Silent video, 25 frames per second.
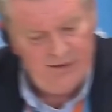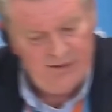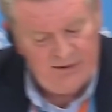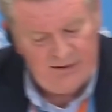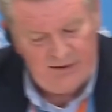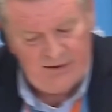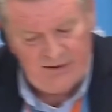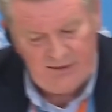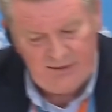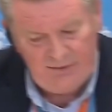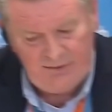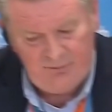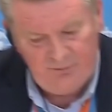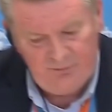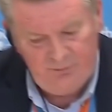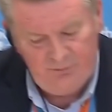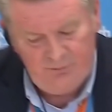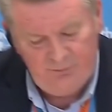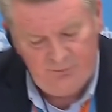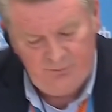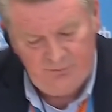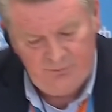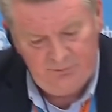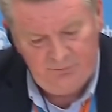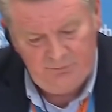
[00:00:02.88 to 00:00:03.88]

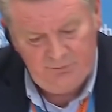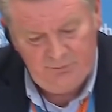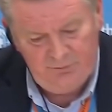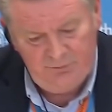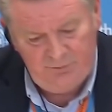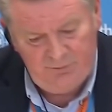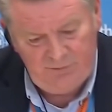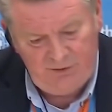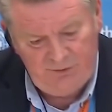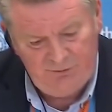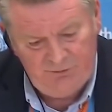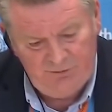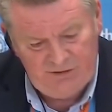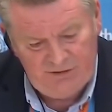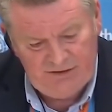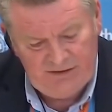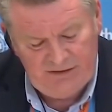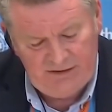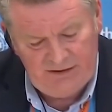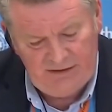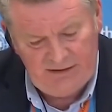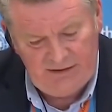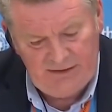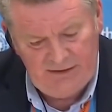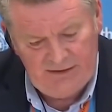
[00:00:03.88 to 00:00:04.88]
Um,
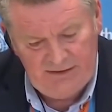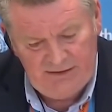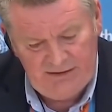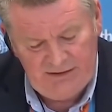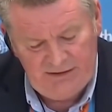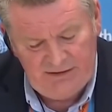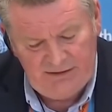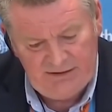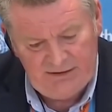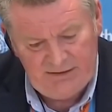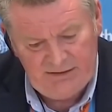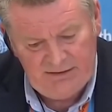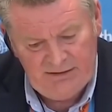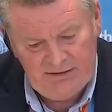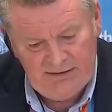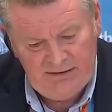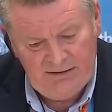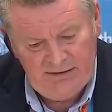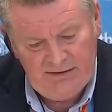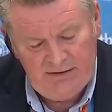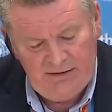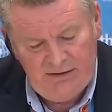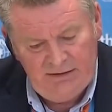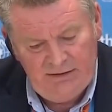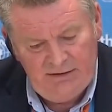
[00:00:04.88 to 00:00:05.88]
obviously, India,
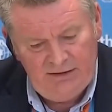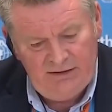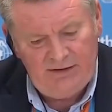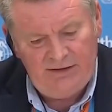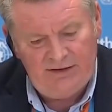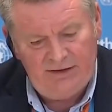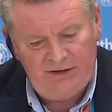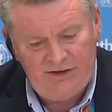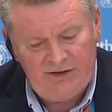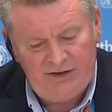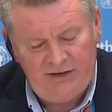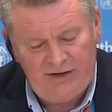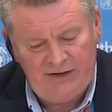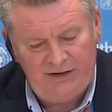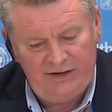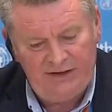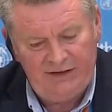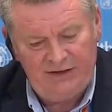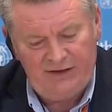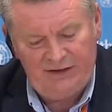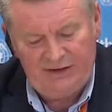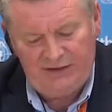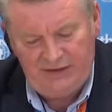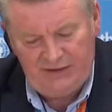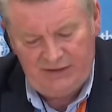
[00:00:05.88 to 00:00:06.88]
like China,
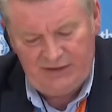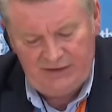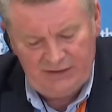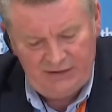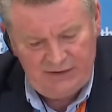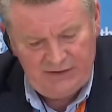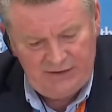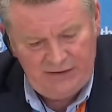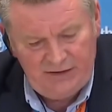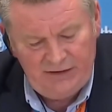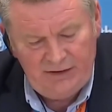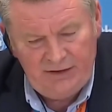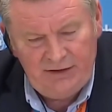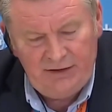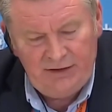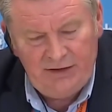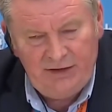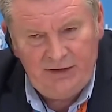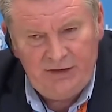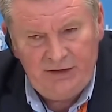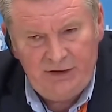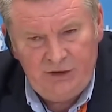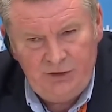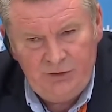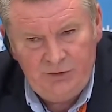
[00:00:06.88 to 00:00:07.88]
is a,
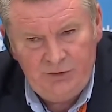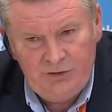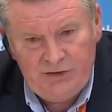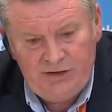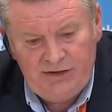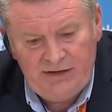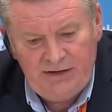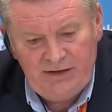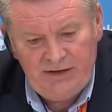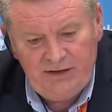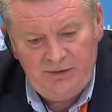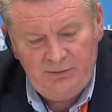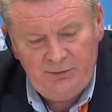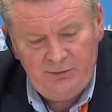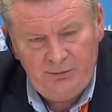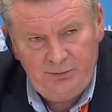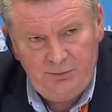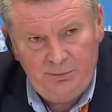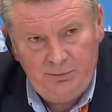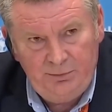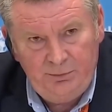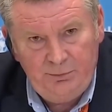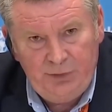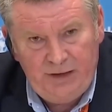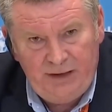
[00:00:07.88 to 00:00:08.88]
a, a hugely
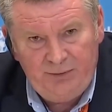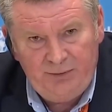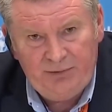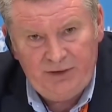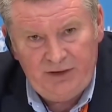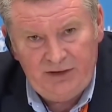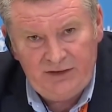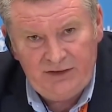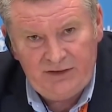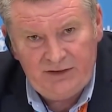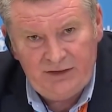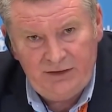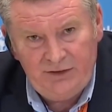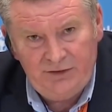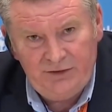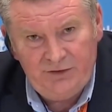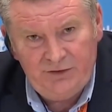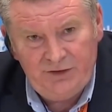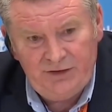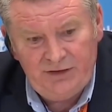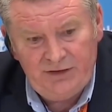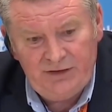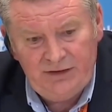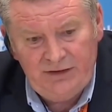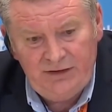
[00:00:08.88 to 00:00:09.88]
populous
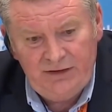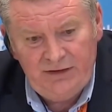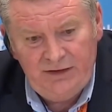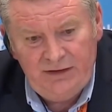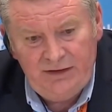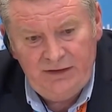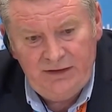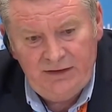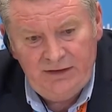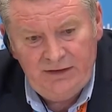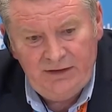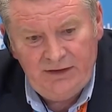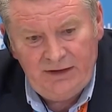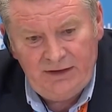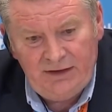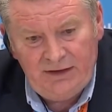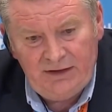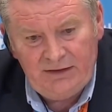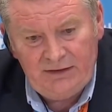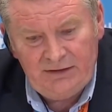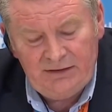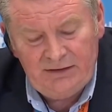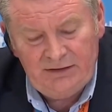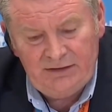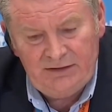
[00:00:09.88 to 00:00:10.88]
country,
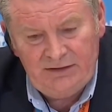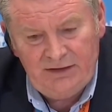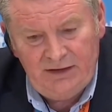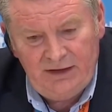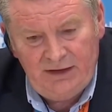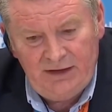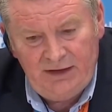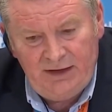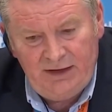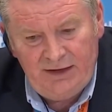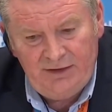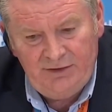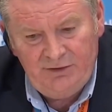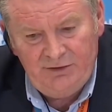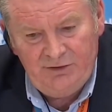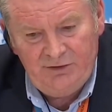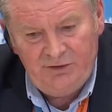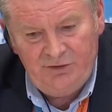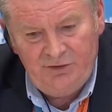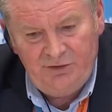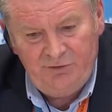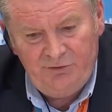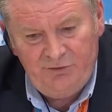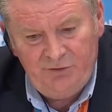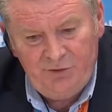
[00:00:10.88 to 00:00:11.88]
and uh,
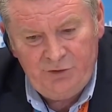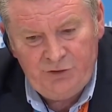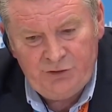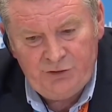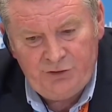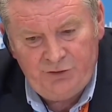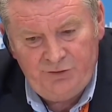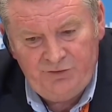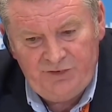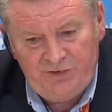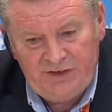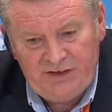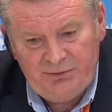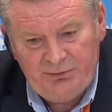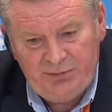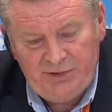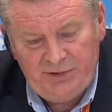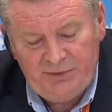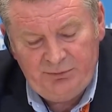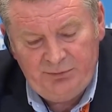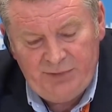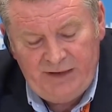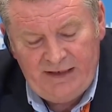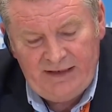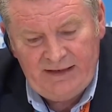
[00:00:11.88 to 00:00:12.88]
and the future of this
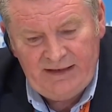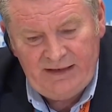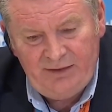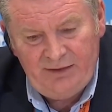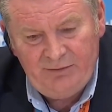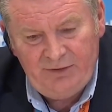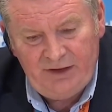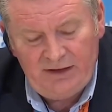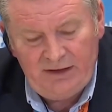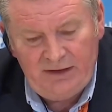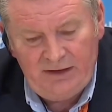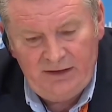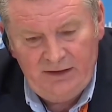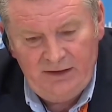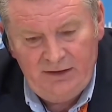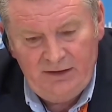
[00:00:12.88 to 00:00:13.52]
pandemic.